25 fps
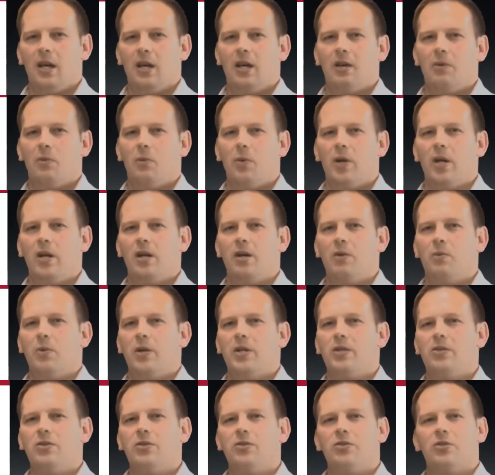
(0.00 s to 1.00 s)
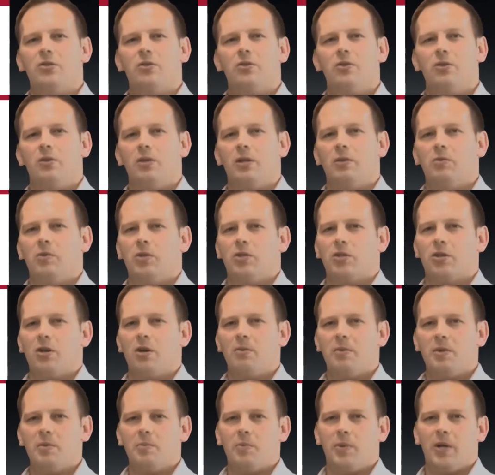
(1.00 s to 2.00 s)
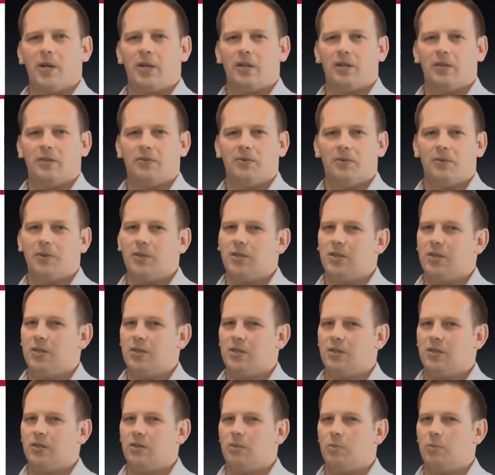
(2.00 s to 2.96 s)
and when I went to school it was common practice for teachers